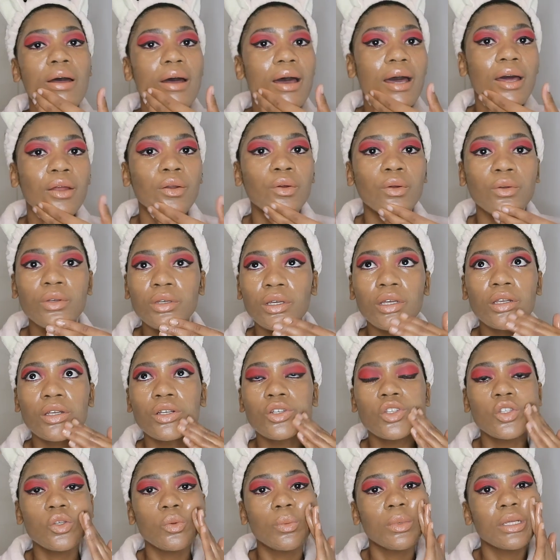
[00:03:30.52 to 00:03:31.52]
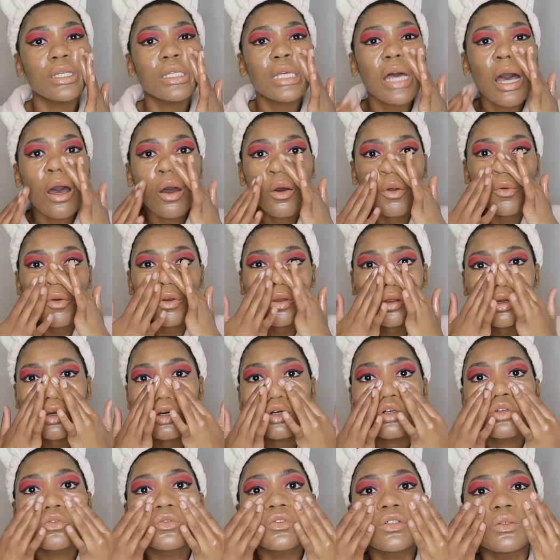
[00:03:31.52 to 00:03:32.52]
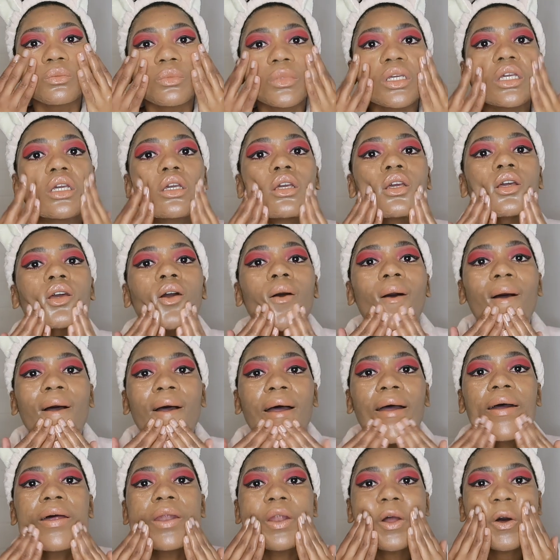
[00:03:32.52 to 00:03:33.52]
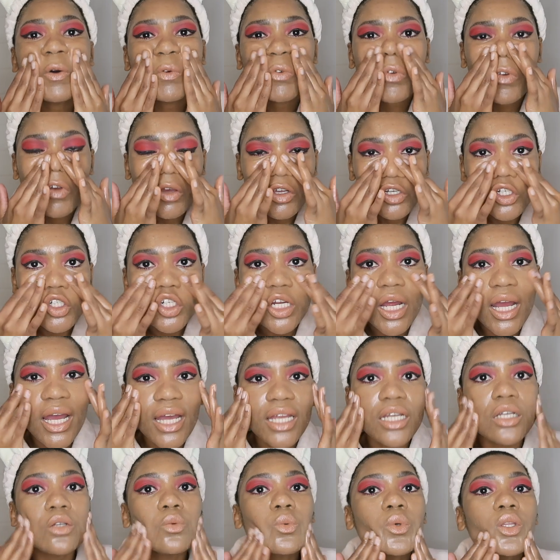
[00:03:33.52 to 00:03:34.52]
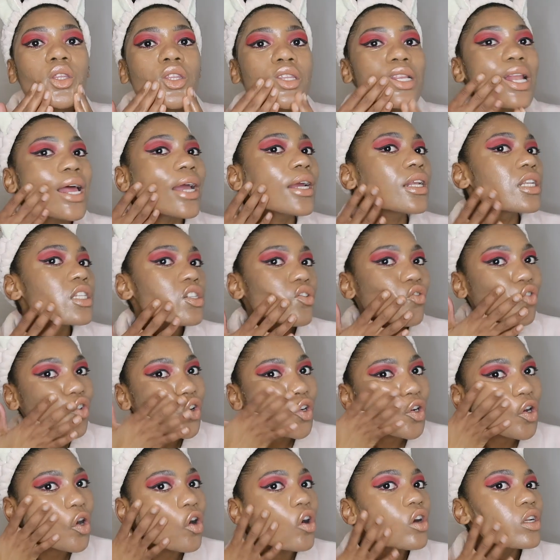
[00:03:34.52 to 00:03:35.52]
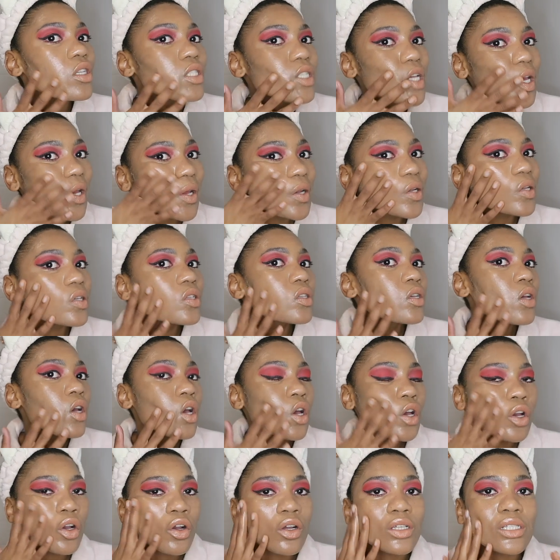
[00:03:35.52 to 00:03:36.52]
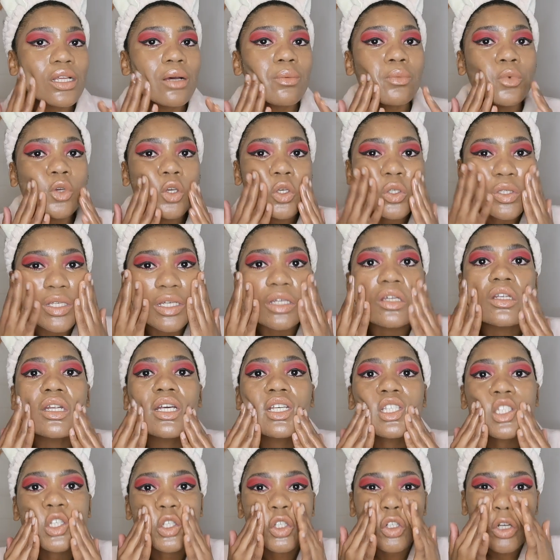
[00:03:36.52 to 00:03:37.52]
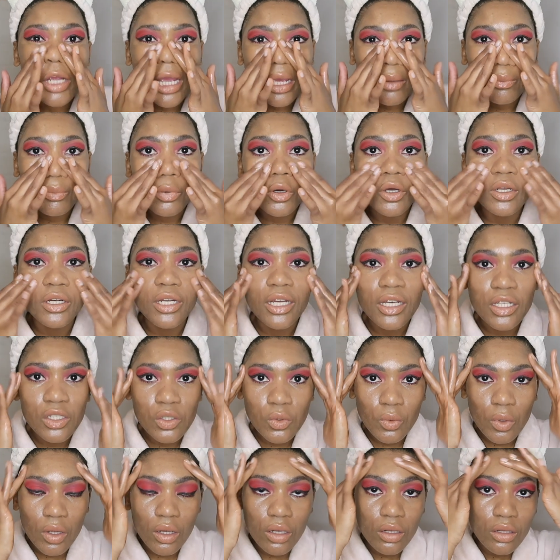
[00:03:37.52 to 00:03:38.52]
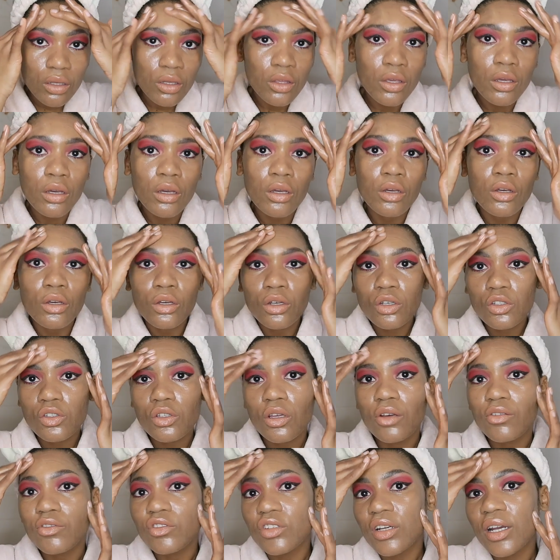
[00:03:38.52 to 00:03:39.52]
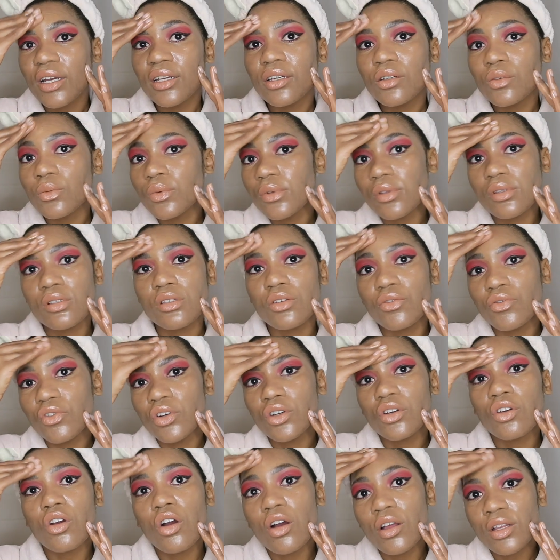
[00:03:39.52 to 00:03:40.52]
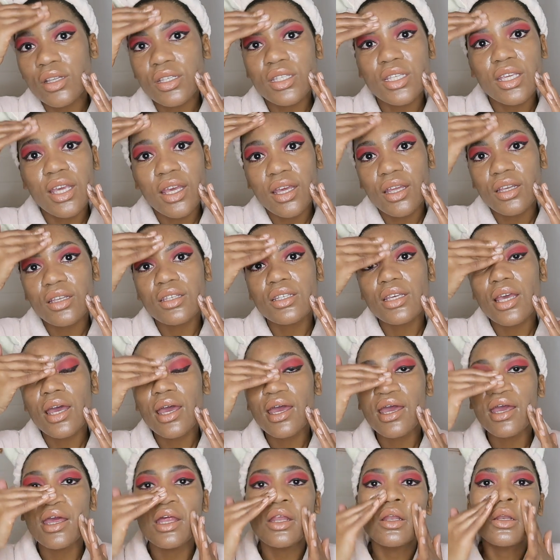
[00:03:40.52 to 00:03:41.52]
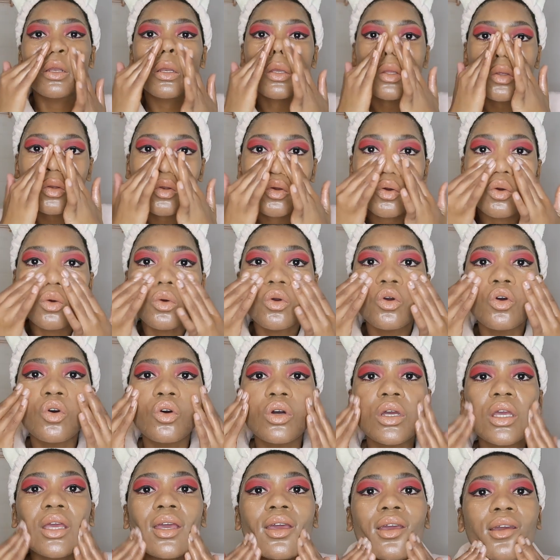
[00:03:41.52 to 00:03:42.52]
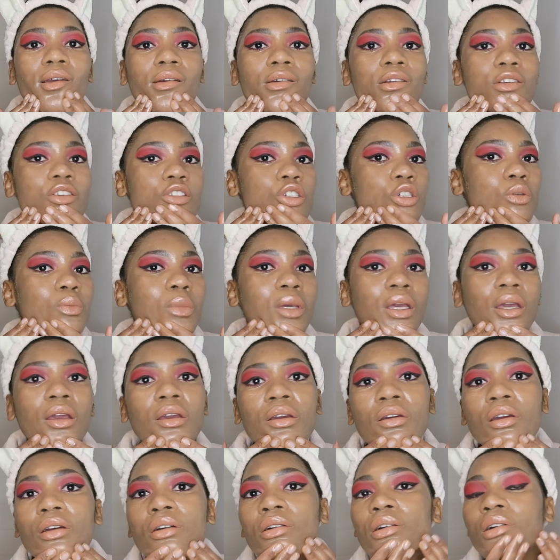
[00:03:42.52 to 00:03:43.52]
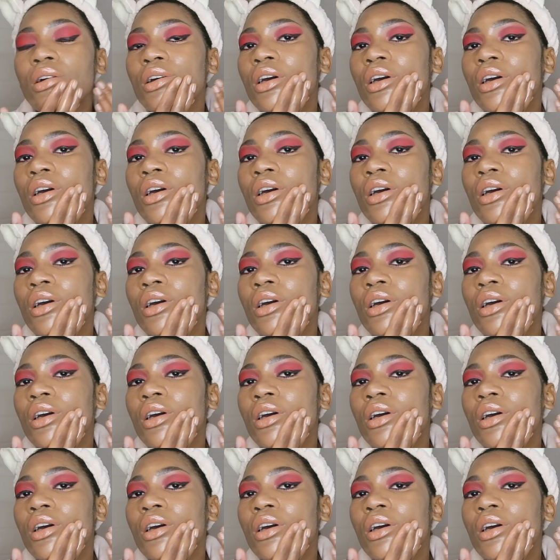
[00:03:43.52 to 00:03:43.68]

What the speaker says: I don't need it to be towering over me, and I've tried it with like different content because I'm using it as a tripod as well. So I've tried it with different content and, you know, cooking, gymming,